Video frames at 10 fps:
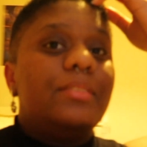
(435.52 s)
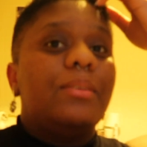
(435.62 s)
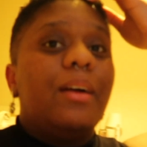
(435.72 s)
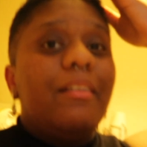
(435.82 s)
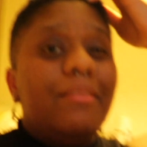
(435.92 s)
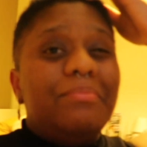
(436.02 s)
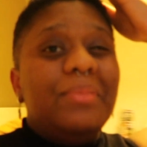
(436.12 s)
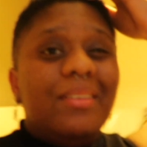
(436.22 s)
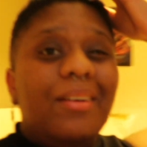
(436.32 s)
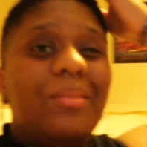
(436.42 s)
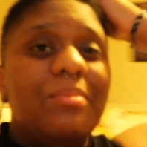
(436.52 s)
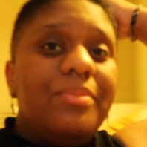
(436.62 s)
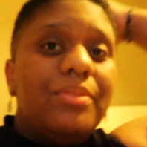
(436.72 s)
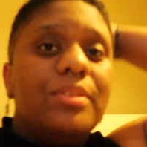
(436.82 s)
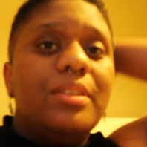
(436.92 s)
so I've been home
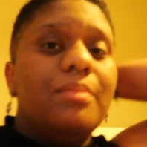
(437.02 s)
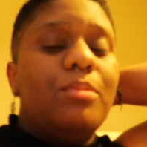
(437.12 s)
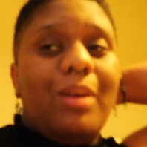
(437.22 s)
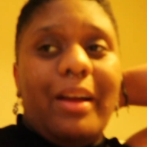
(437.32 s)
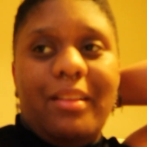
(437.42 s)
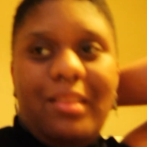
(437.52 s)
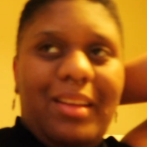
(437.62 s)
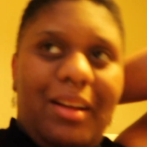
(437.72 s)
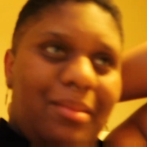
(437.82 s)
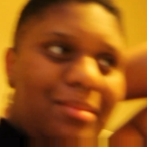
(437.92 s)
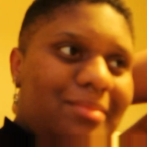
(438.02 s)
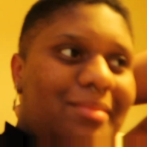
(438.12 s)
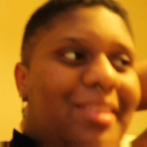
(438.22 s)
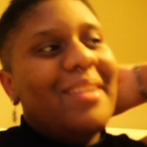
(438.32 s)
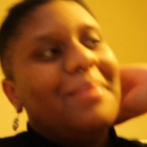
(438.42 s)
for a while now
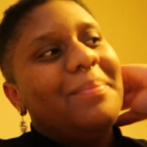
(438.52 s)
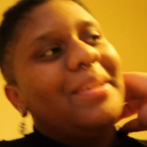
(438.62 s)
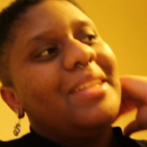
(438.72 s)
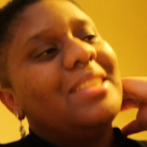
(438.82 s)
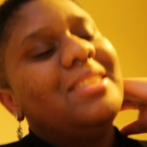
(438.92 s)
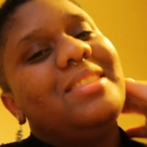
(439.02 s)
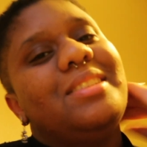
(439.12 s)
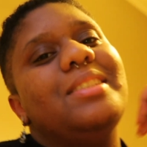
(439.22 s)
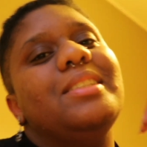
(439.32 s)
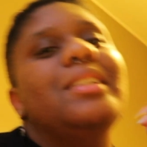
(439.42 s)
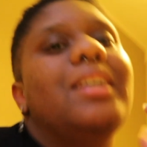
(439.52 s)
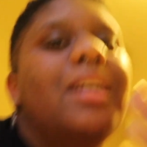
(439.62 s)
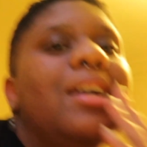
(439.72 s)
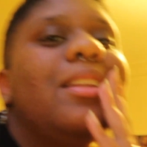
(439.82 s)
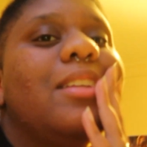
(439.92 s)
but
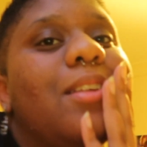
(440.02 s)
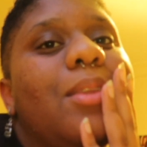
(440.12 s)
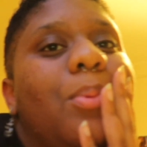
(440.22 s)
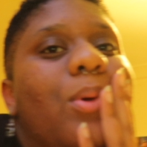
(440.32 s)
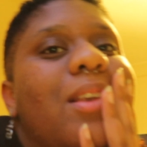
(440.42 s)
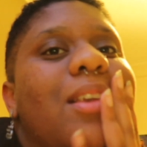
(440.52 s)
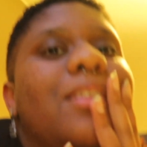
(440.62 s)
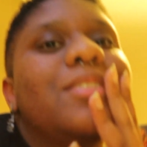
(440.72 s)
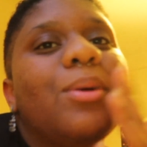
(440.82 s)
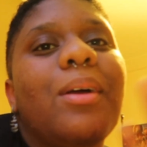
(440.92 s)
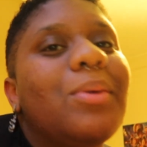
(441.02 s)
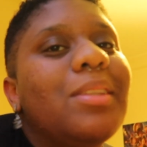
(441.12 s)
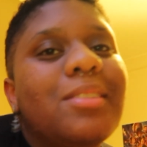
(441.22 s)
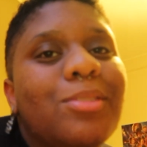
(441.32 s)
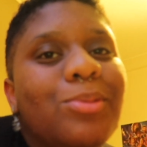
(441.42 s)
uh, that's not the point. So I
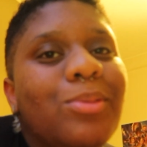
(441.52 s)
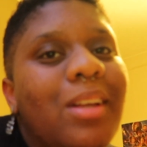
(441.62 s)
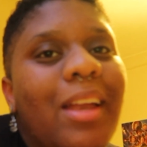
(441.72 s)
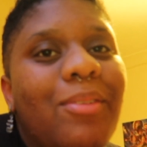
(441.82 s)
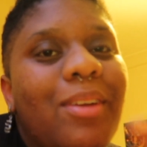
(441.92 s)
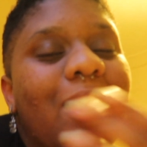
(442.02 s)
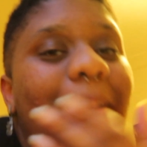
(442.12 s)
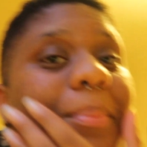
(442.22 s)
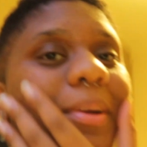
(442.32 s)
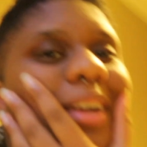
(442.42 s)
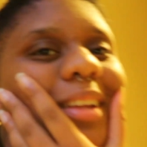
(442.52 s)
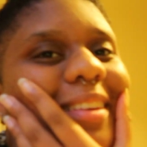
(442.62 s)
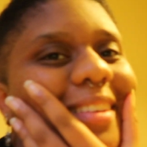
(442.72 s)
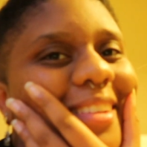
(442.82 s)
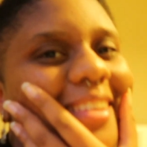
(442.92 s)
went to school and everything, but
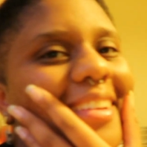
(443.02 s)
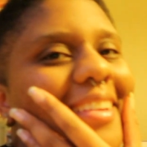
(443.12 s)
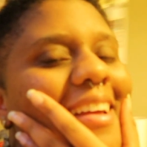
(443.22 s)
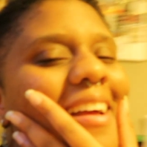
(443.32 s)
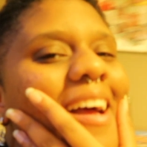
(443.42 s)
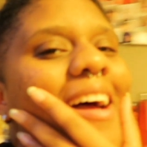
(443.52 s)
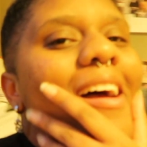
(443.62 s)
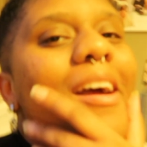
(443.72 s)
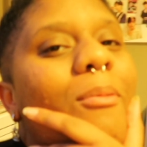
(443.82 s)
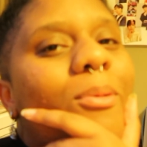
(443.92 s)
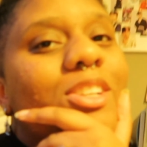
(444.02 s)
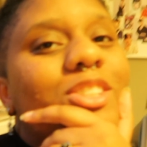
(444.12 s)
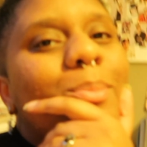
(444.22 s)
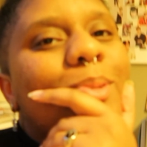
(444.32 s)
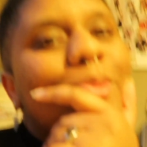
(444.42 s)
I
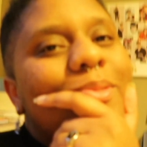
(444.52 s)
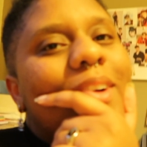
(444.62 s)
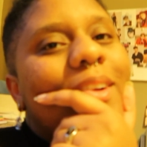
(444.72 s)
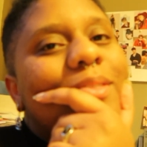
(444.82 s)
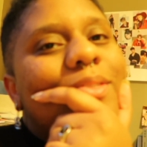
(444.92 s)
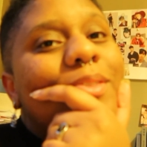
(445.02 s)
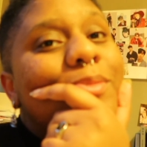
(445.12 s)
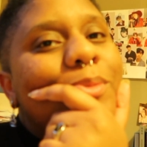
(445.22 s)
watched episode 5 of